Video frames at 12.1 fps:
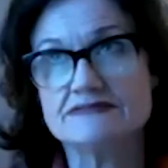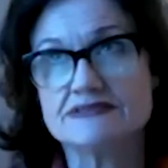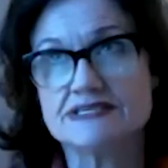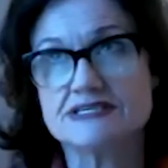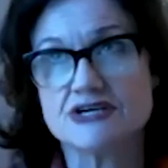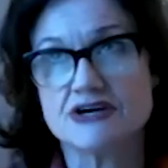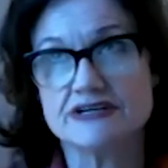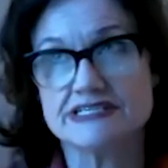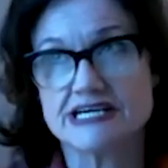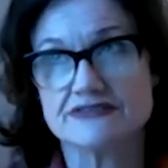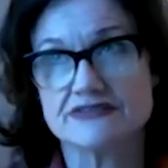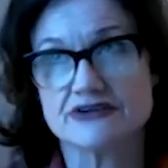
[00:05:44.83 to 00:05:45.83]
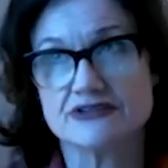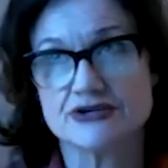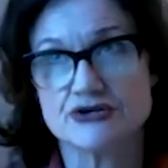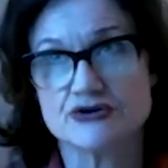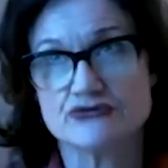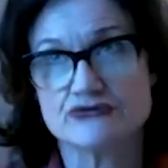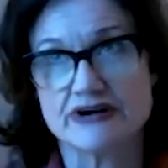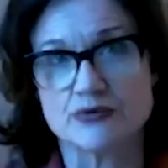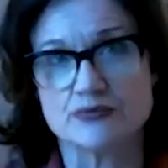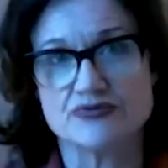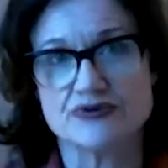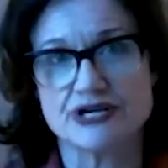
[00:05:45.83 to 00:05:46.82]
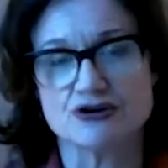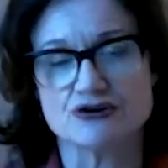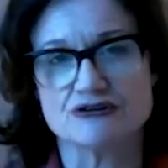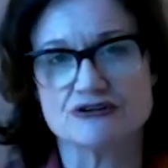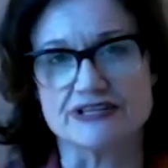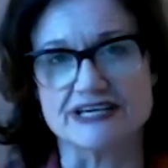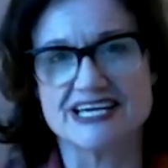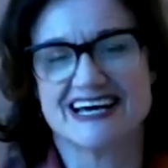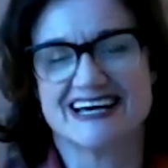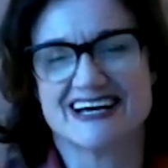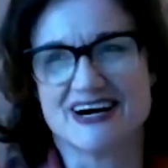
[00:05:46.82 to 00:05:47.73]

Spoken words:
I started down the clinical route pretty early.